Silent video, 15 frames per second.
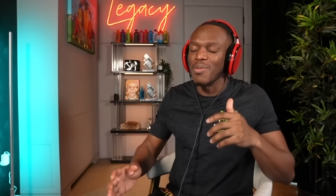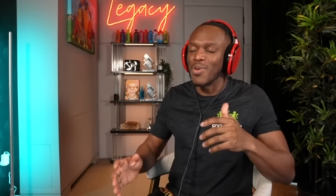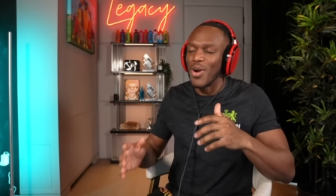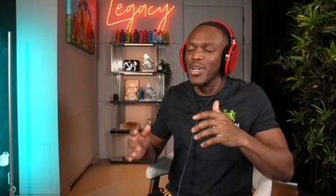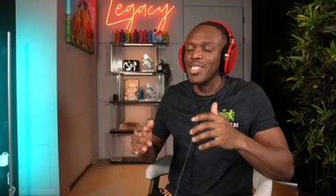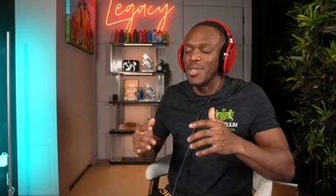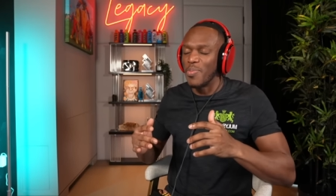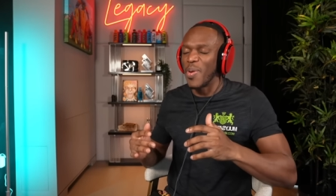going
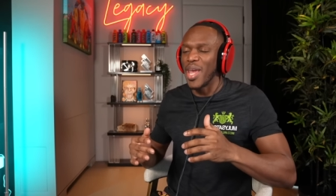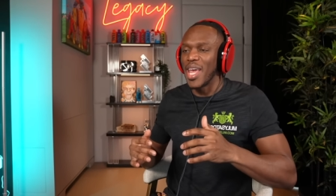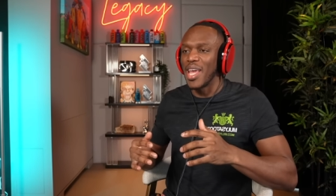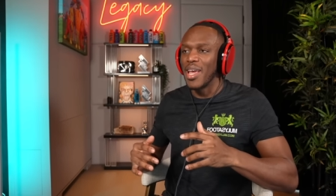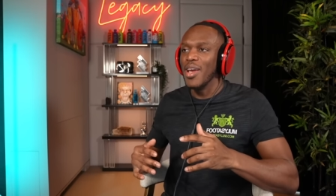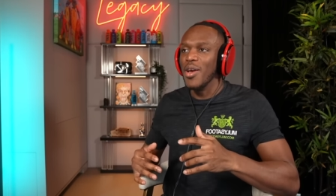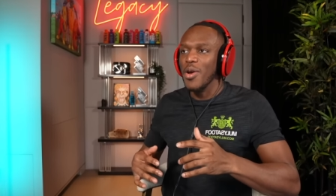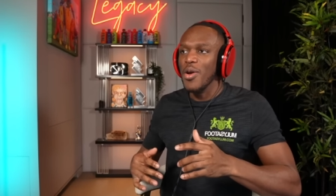to be
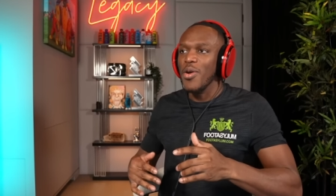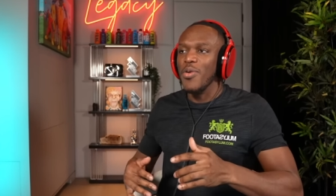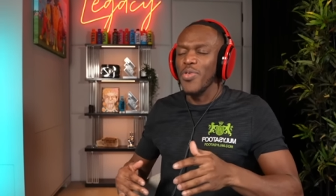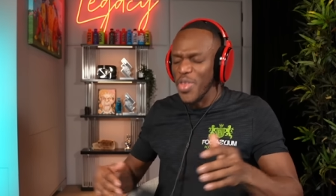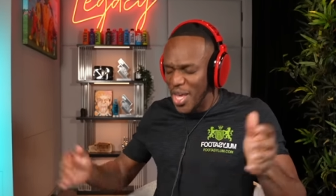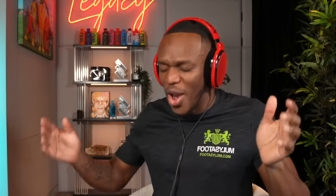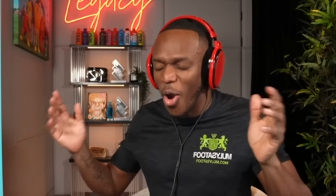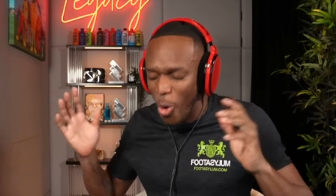
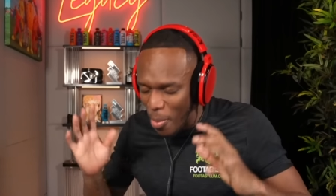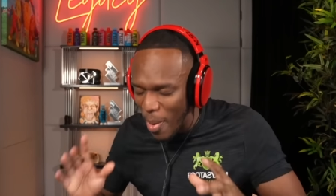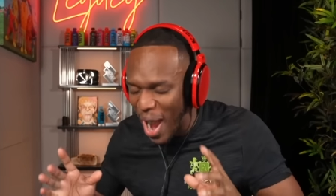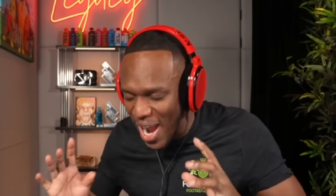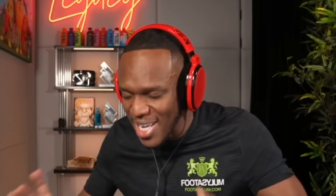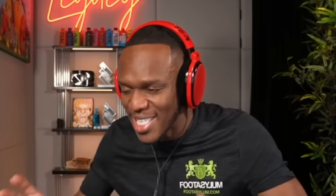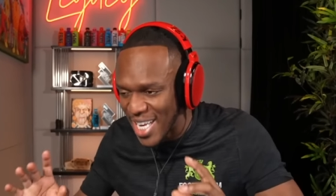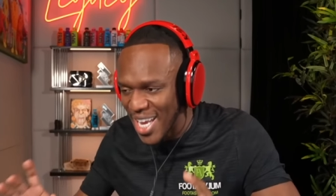the
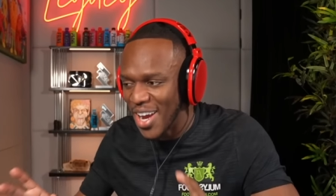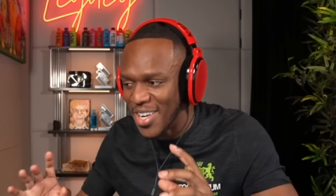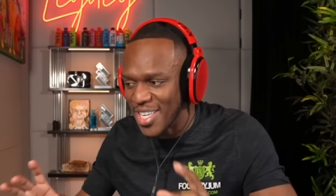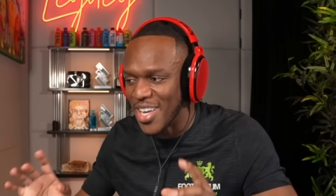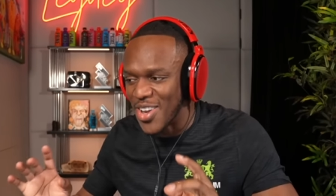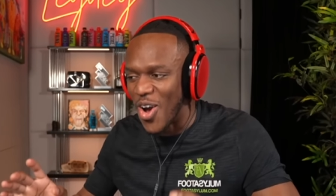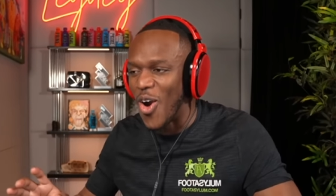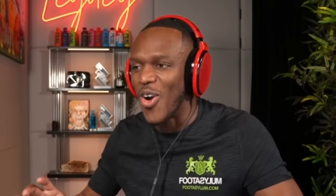almighty underdog.